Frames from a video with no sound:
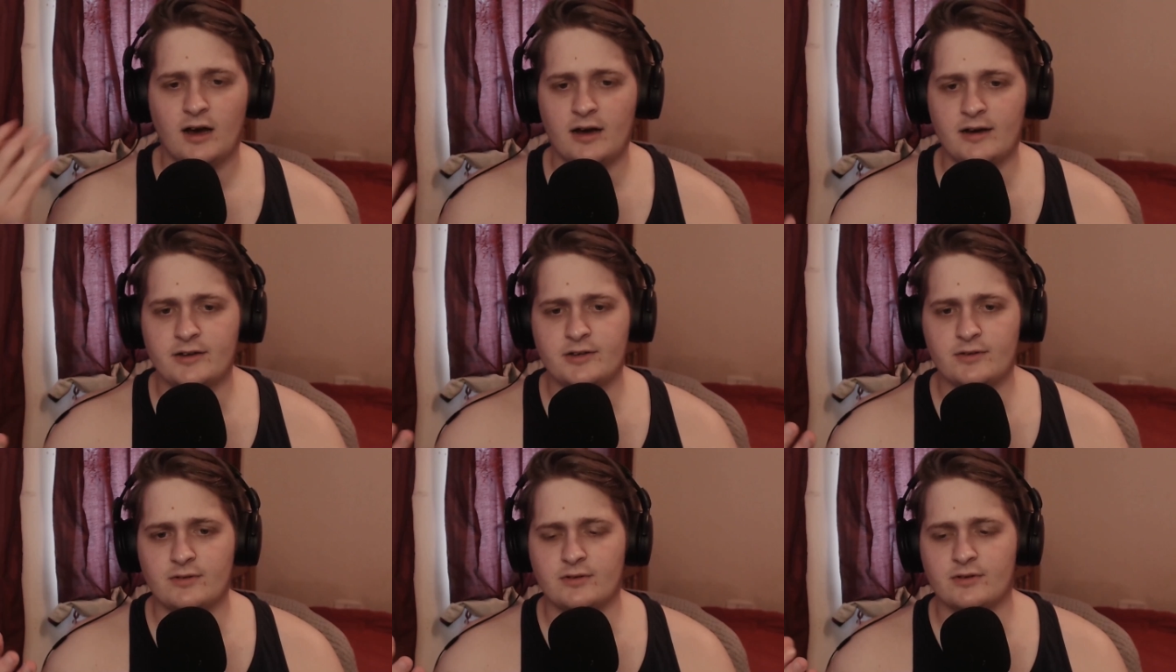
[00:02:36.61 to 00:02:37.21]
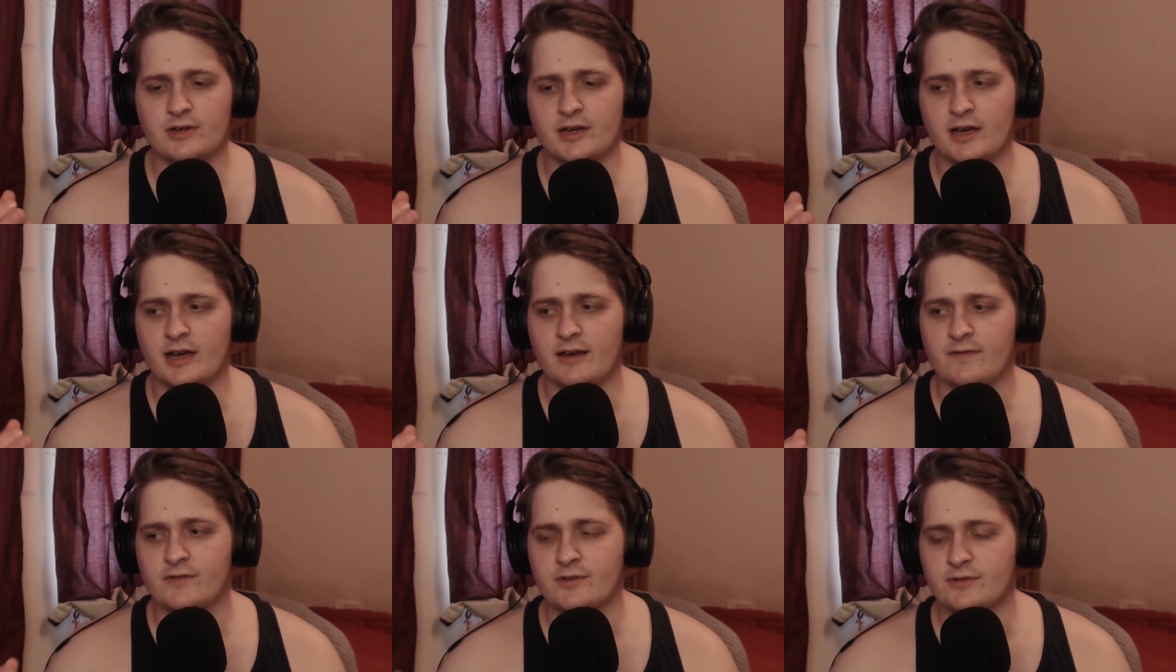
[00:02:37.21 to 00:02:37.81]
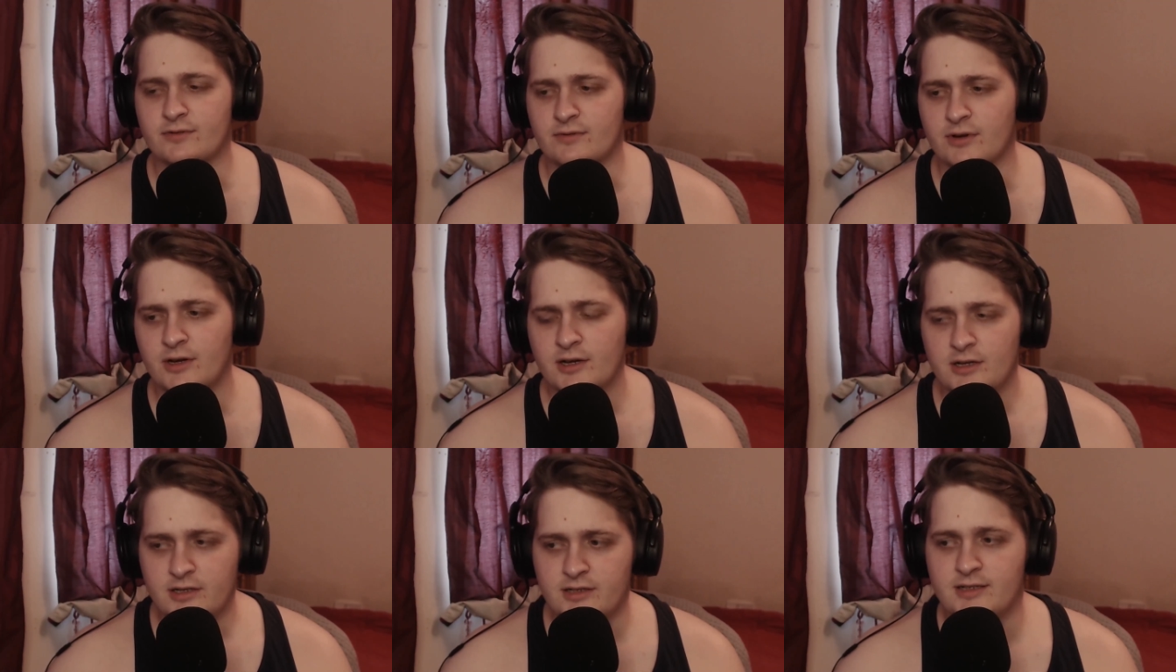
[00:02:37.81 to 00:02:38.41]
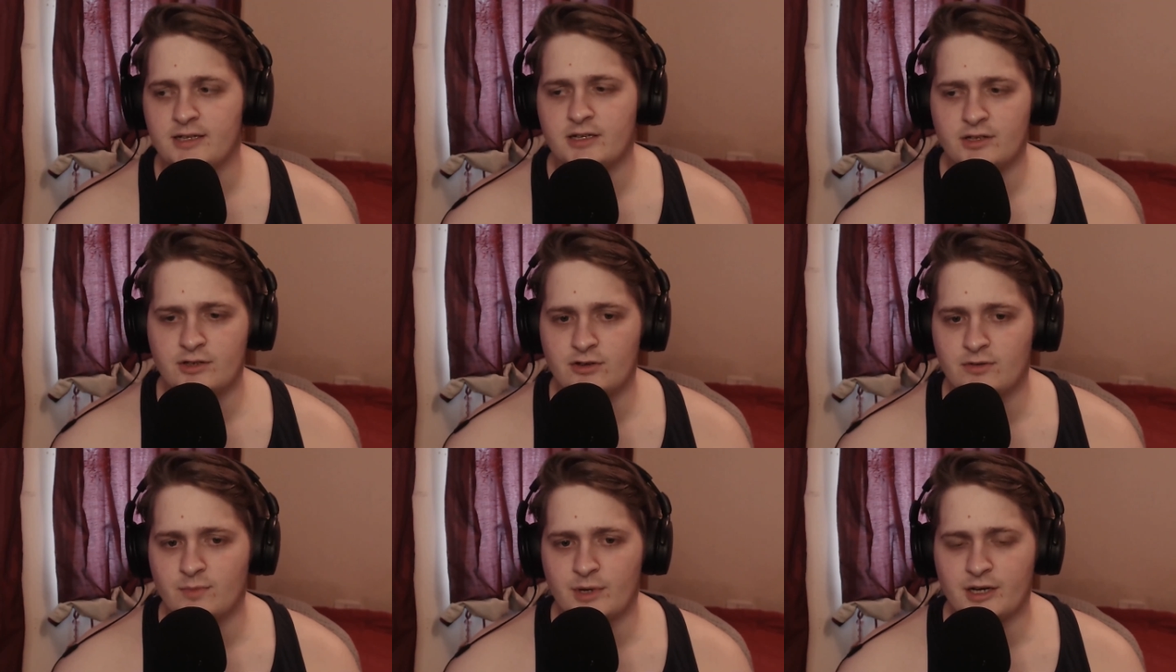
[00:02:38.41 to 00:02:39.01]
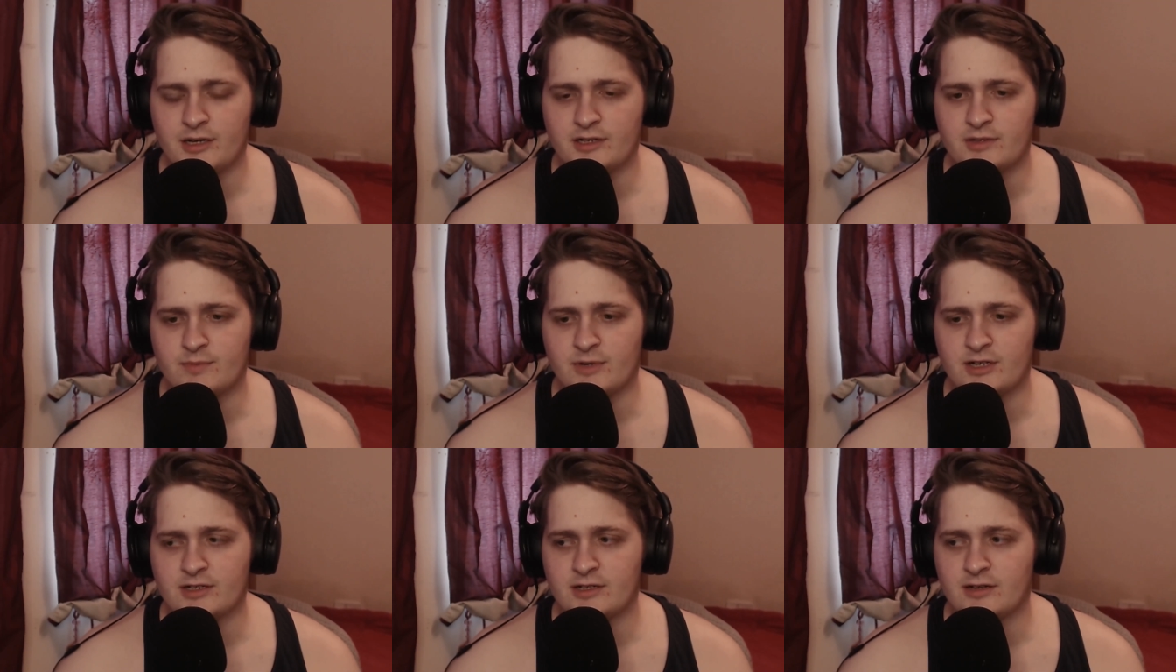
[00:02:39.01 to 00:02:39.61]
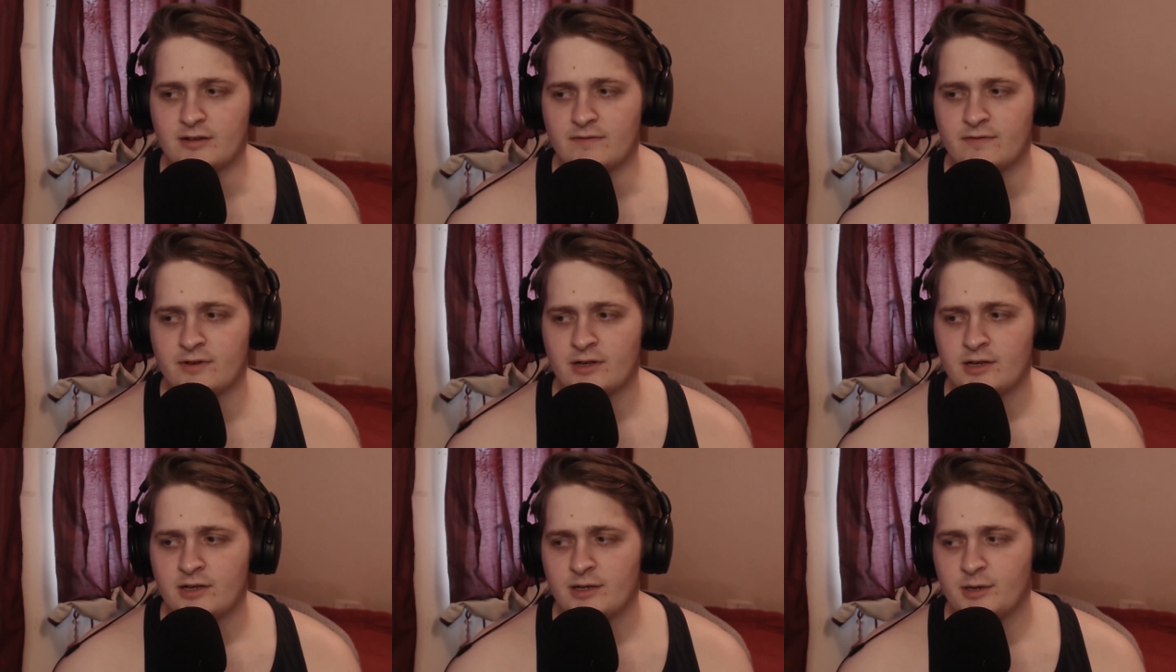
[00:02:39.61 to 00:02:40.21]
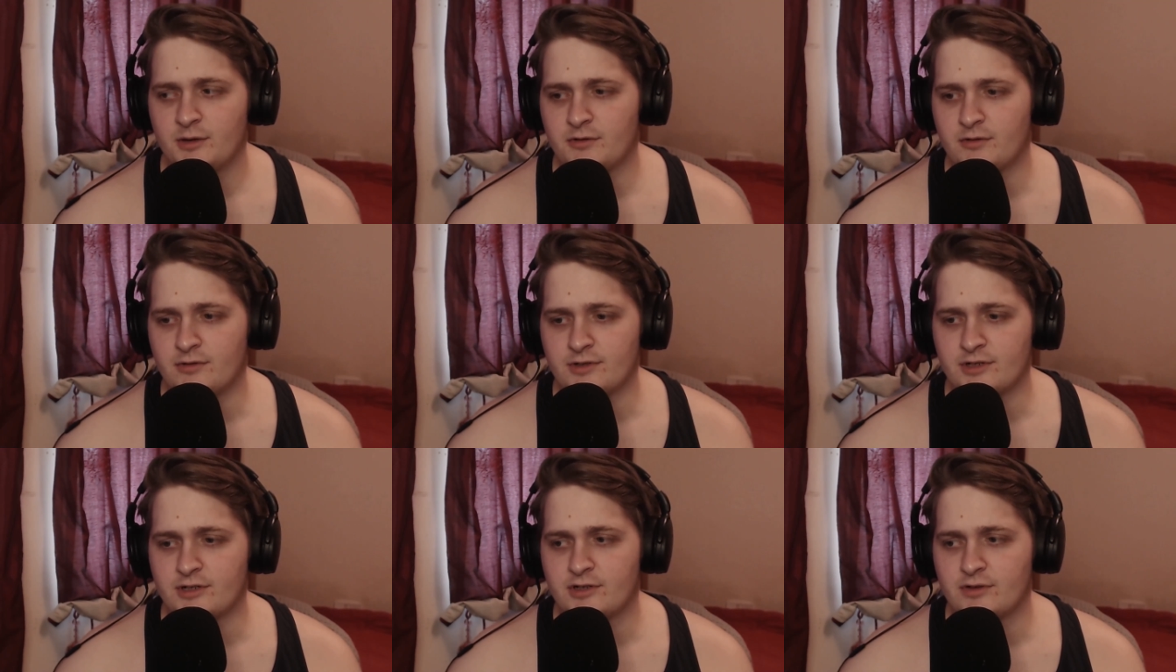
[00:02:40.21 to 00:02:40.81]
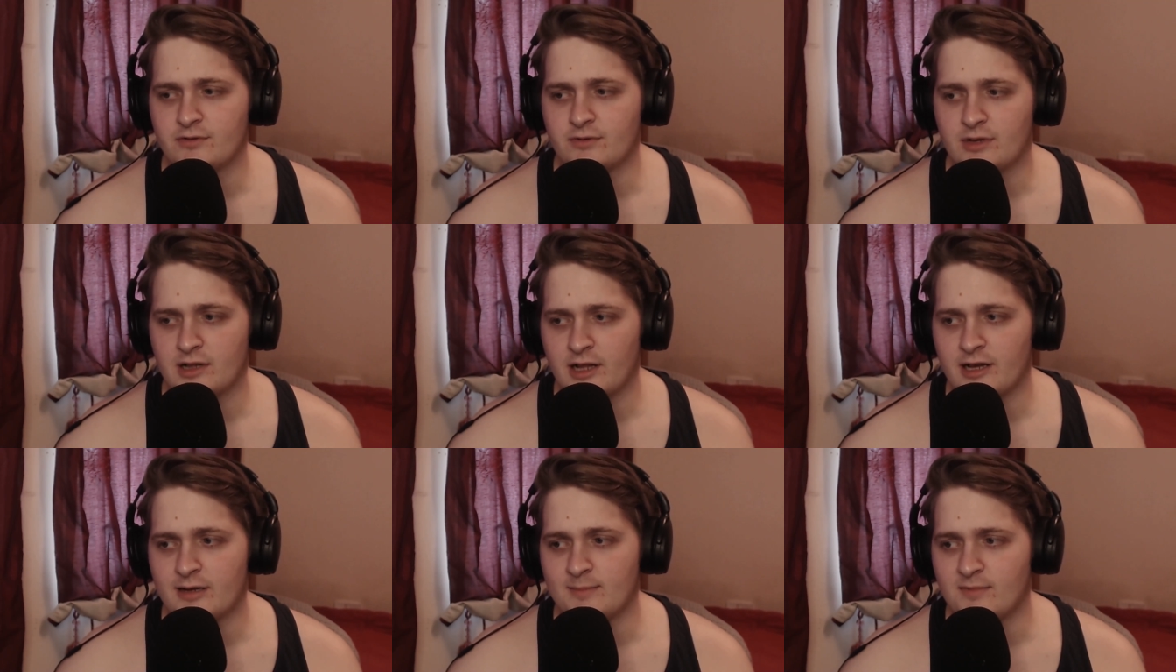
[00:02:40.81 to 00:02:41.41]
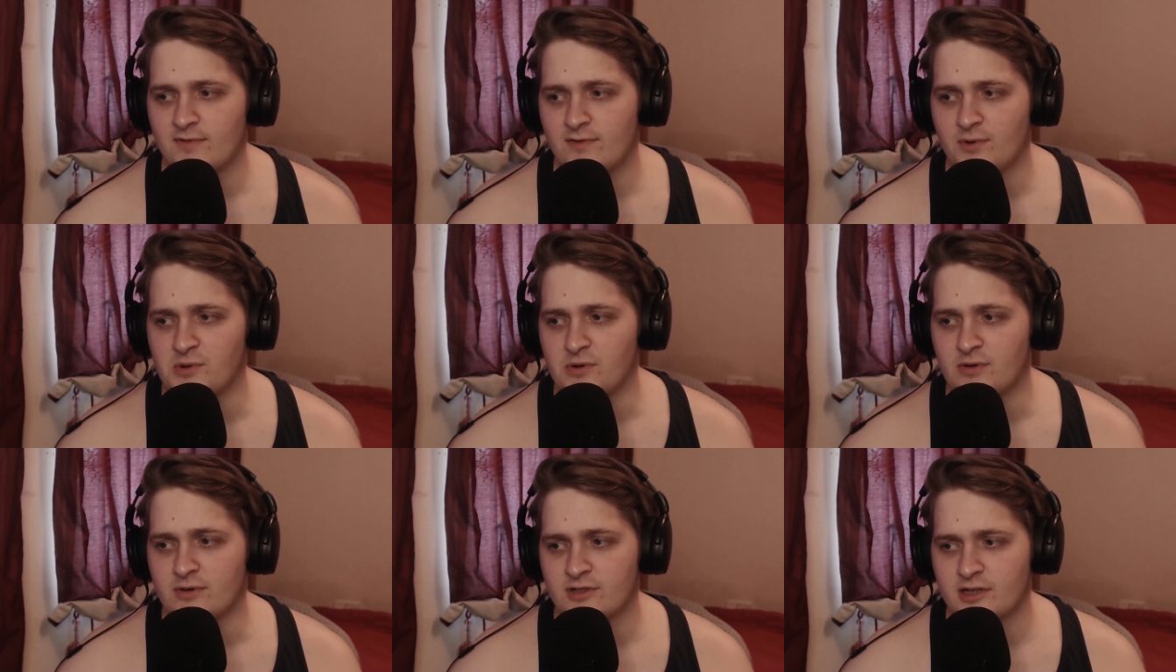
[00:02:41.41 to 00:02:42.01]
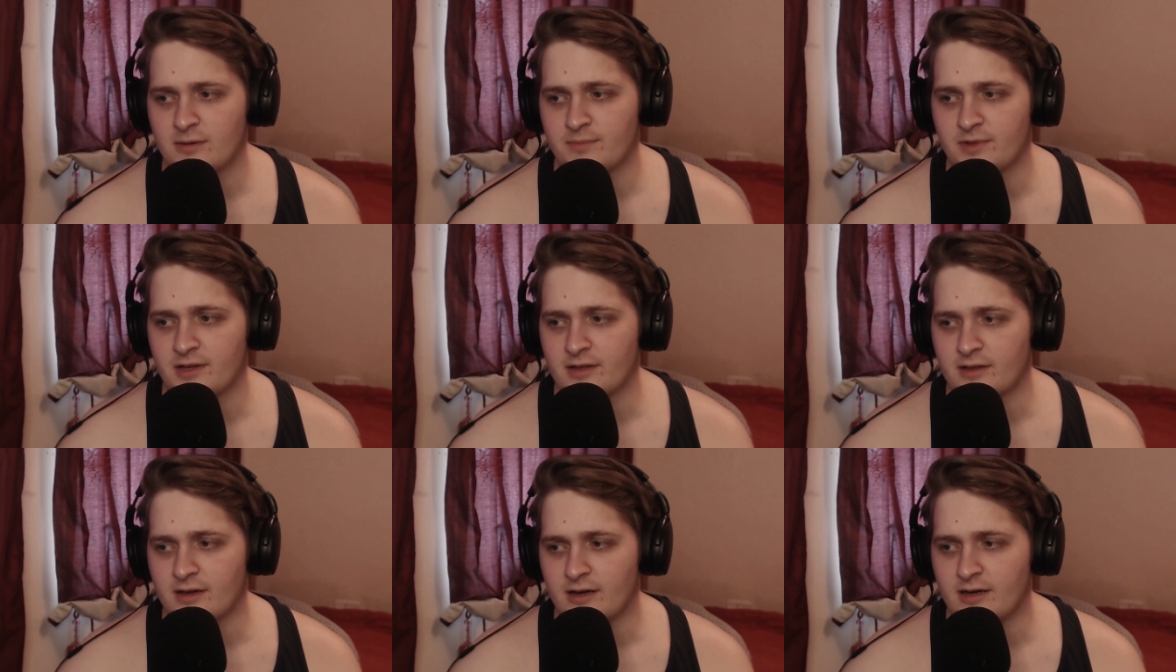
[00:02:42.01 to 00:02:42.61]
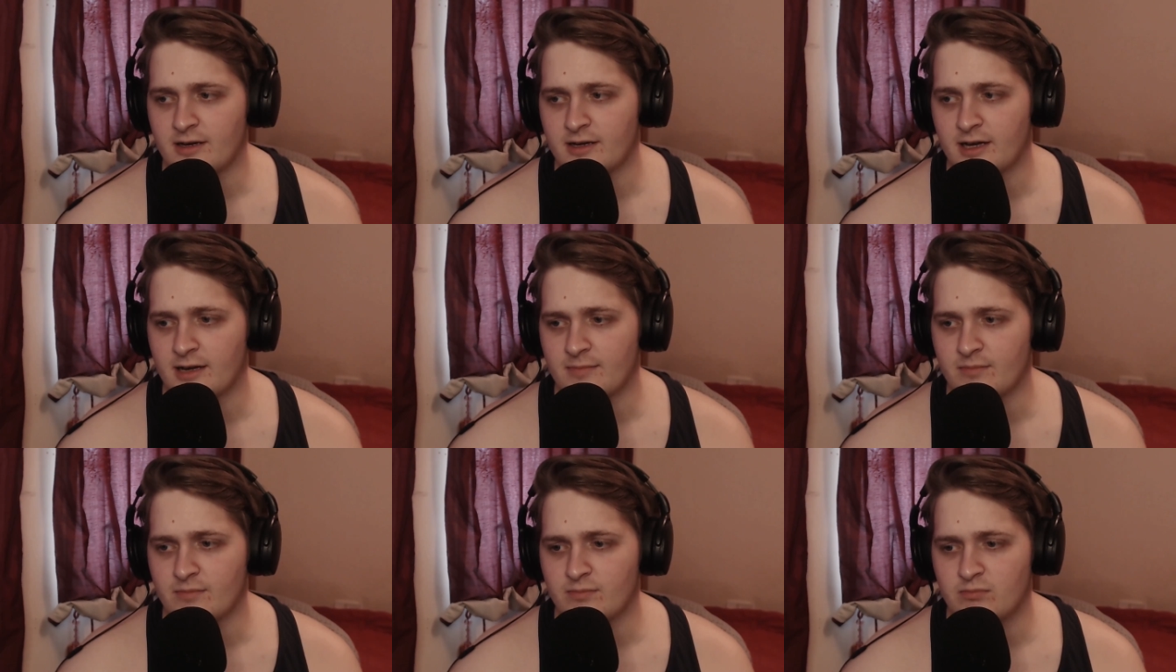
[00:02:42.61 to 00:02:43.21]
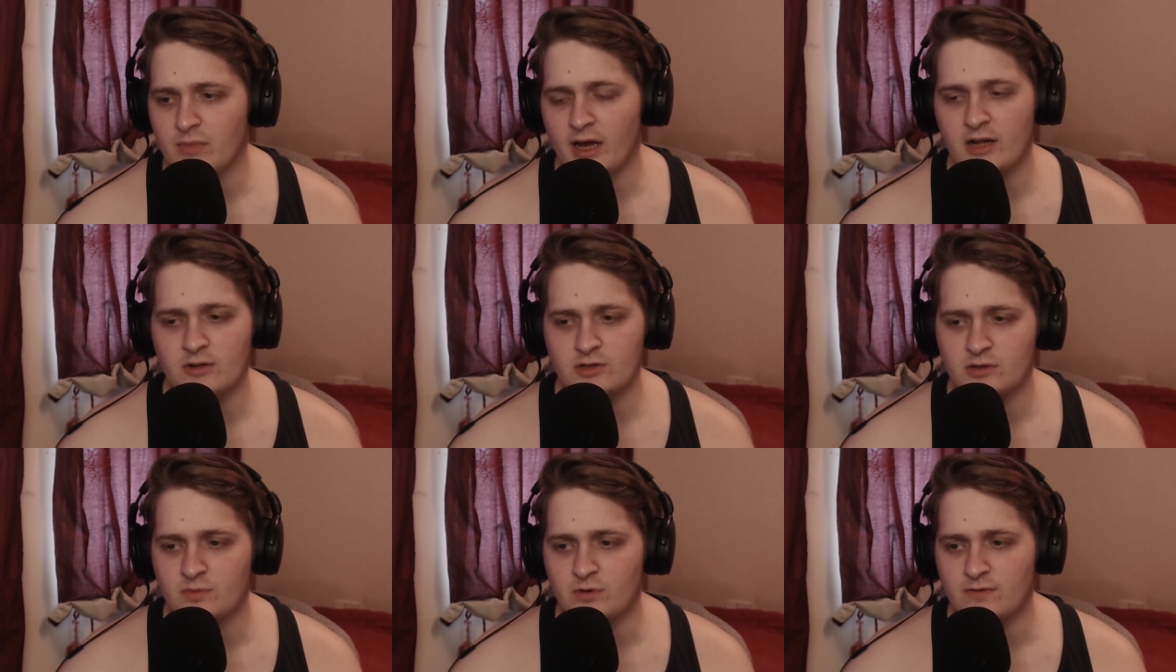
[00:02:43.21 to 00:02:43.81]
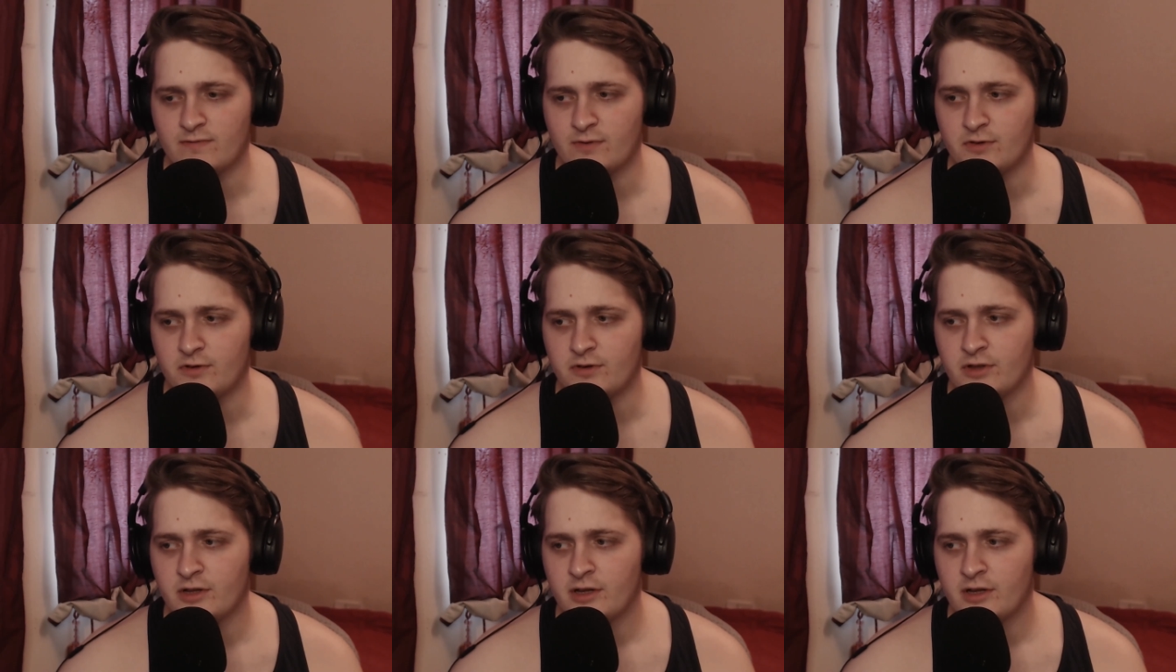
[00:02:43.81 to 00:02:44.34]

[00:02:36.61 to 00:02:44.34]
I no longer have to dehumanize myself in order to claim for something that I am eligible for,